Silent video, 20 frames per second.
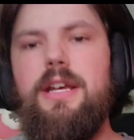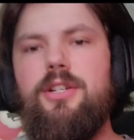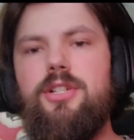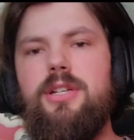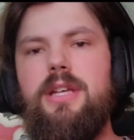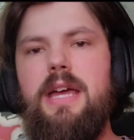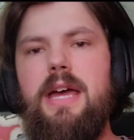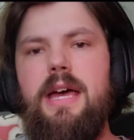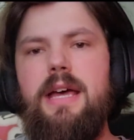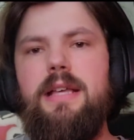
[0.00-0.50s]
It
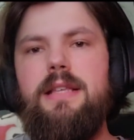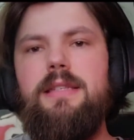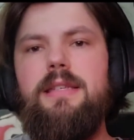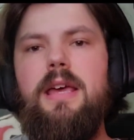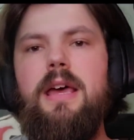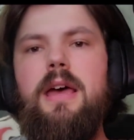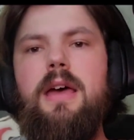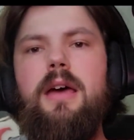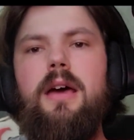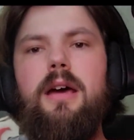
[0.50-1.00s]
actually has
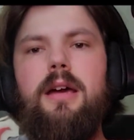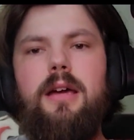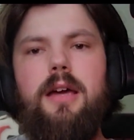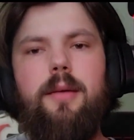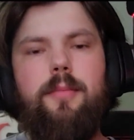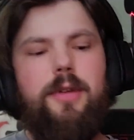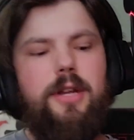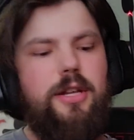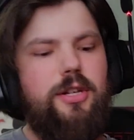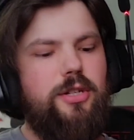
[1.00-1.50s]
a
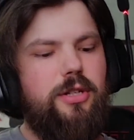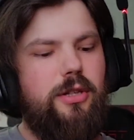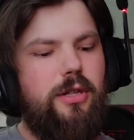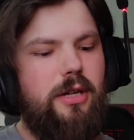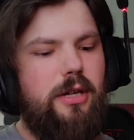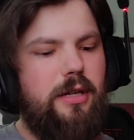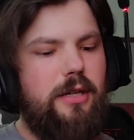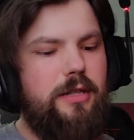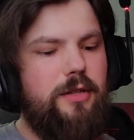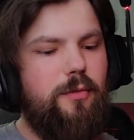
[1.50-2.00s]
combination
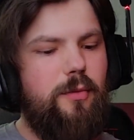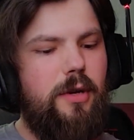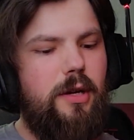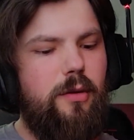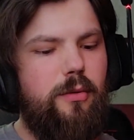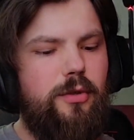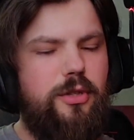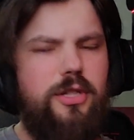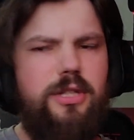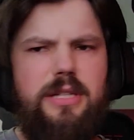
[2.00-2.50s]
lock as
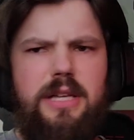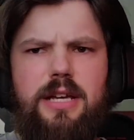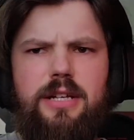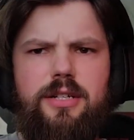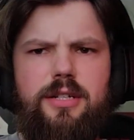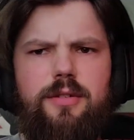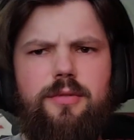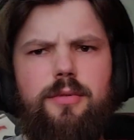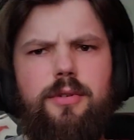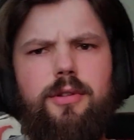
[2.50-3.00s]
well, which is
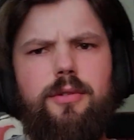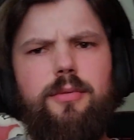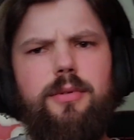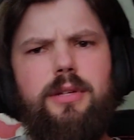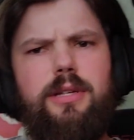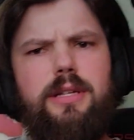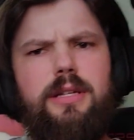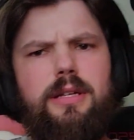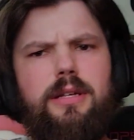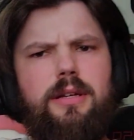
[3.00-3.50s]
actually
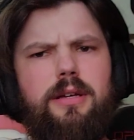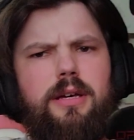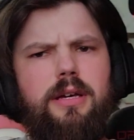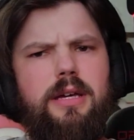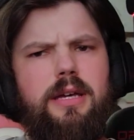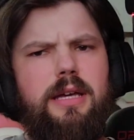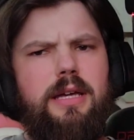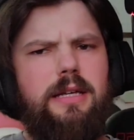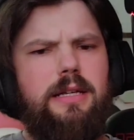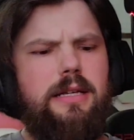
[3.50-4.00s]
really
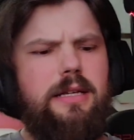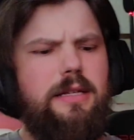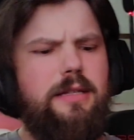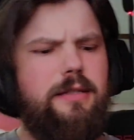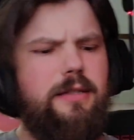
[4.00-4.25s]
handy.